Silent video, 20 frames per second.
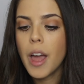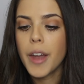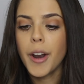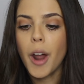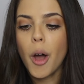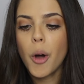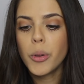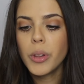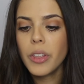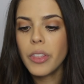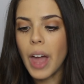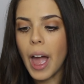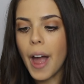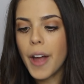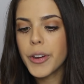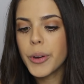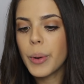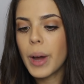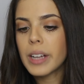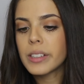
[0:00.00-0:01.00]
Not only
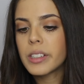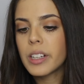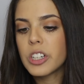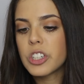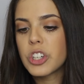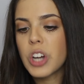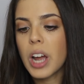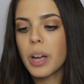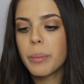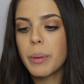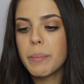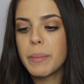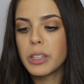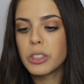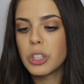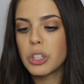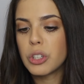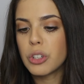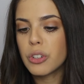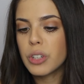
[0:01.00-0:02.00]
that, you asked that a check be
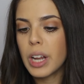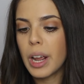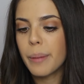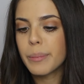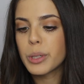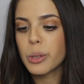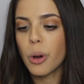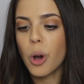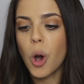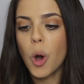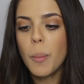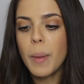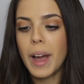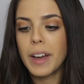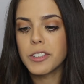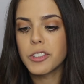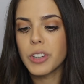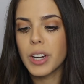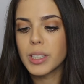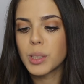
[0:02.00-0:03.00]
mailed in your name to a home
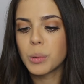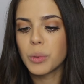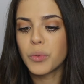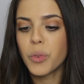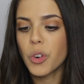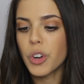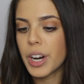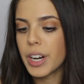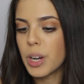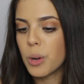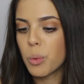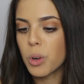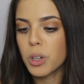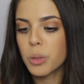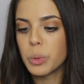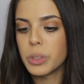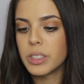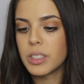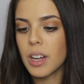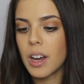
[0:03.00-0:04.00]
address before any
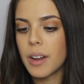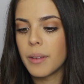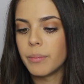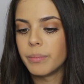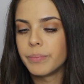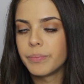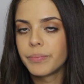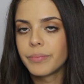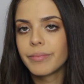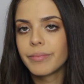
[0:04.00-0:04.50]
work was done